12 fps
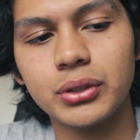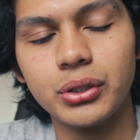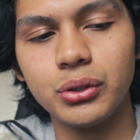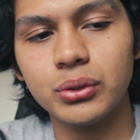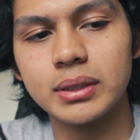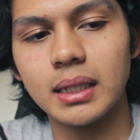
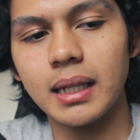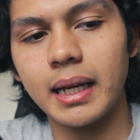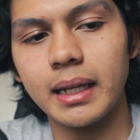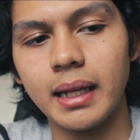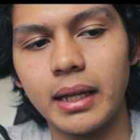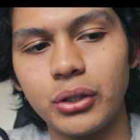use the
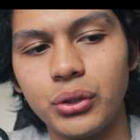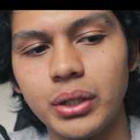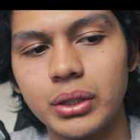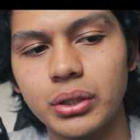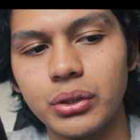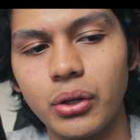light, and you
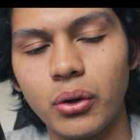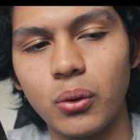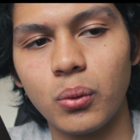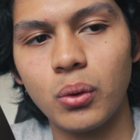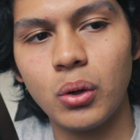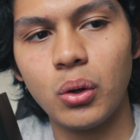need to
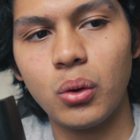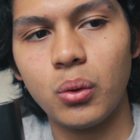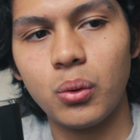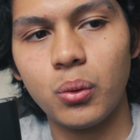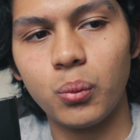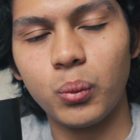know
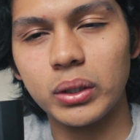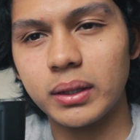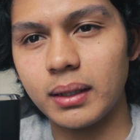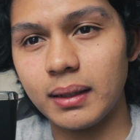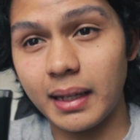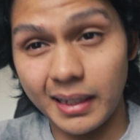
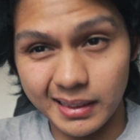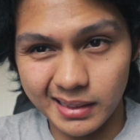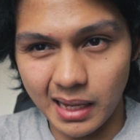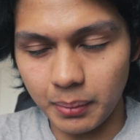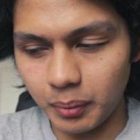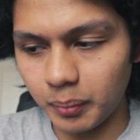what the light is
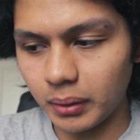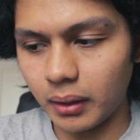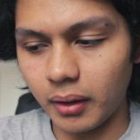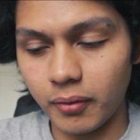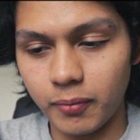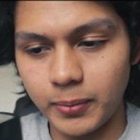capable
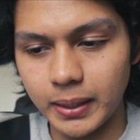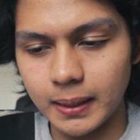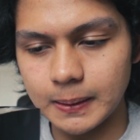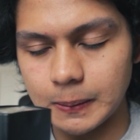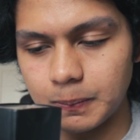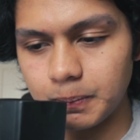of,
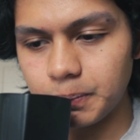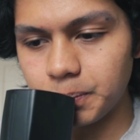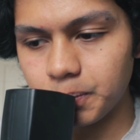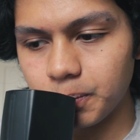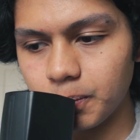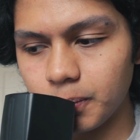because
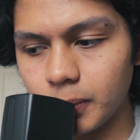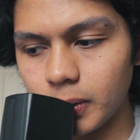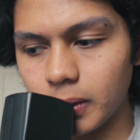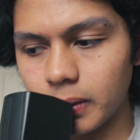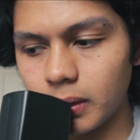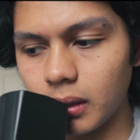
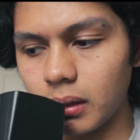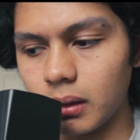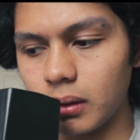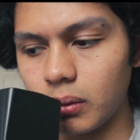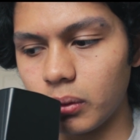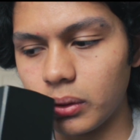
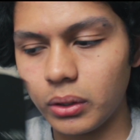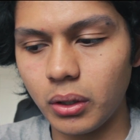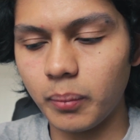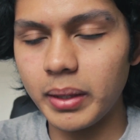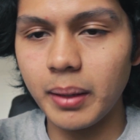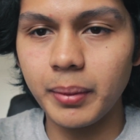
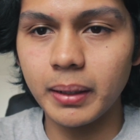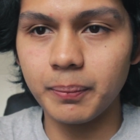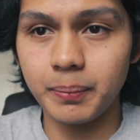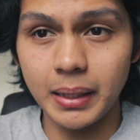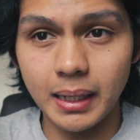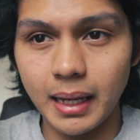
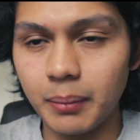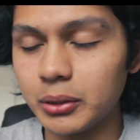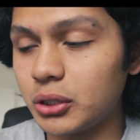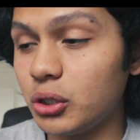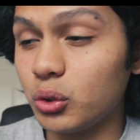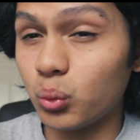being
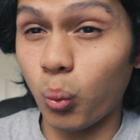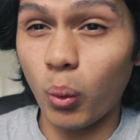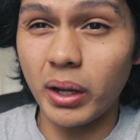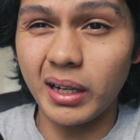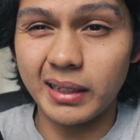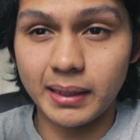able to use
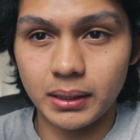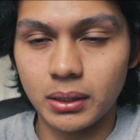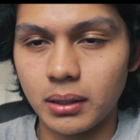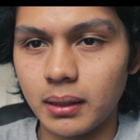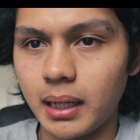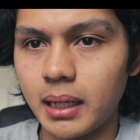one
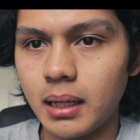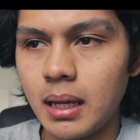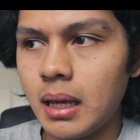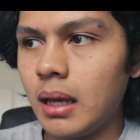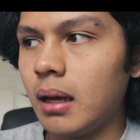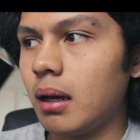additional light
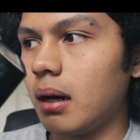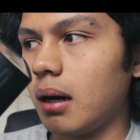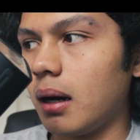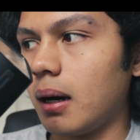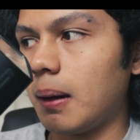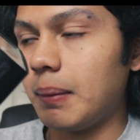
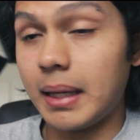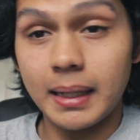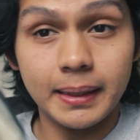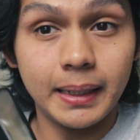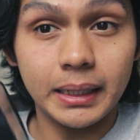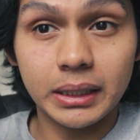in
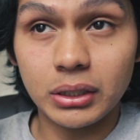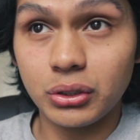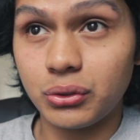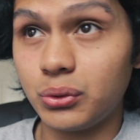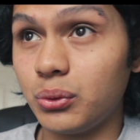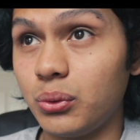addition
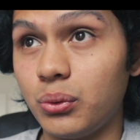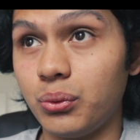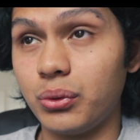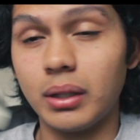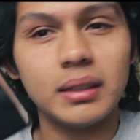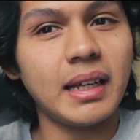
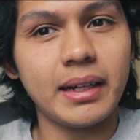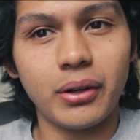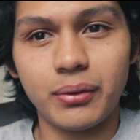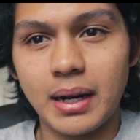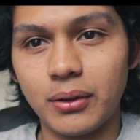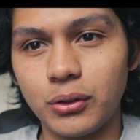to the light
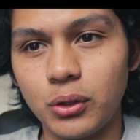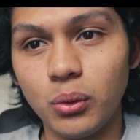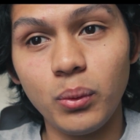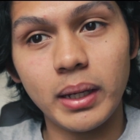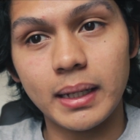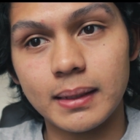around
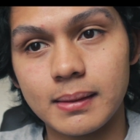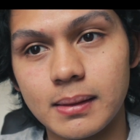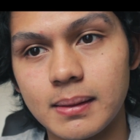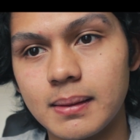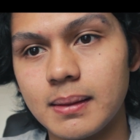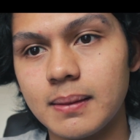you
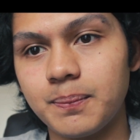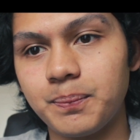is